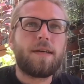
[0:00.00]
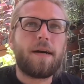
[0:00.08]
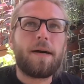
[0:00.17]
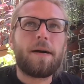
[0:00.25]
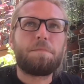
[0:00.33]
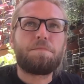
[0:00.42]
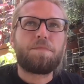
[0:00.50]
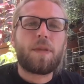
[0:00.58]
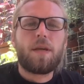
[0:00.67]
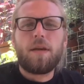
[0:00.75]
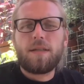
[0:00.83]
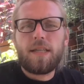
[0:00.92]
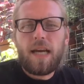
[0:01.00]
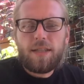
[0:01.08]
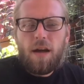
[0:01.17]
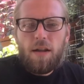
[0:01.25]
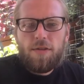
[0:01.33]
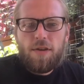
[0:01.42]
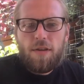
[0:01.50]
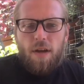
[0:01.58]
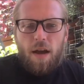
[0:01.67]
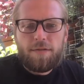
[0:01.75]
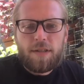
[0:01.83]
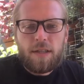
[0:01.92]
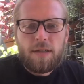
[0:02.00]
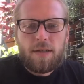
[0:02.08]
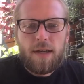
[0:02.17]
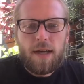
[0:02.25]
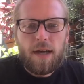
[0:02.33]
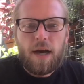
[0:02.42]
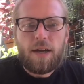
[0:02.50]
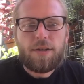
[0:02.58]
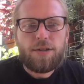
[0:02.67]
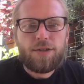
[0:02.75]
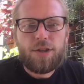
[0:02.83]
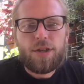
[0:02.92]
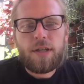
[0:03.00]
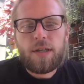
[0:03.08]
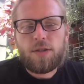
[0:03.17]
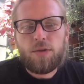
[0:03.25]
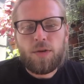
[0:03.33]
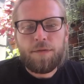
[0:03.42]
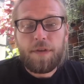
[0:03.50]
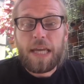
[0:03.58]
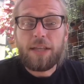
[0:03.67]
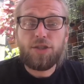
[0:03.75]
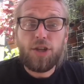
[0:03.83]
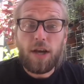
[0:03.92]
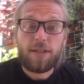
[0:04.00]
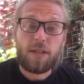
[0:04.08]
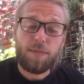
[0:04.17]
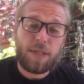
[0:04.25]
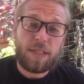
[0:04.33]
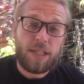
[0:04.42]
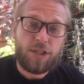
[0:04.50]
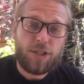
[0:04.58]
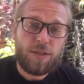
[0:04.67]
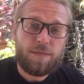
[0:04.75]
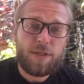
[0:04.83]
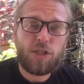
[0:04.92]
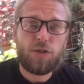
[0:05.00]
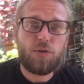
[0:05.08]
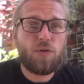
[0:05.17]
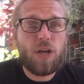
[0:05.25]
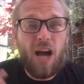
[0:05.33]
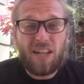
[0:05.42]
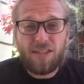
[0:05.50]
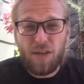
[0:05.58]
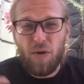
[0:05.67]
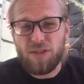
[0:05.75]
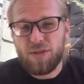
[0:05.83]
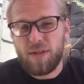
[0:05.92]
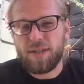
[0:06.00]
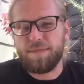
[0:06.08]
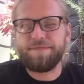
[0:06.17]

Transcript: Um, deontology is often uh, understood sort of in juxtaposition to consequentialism.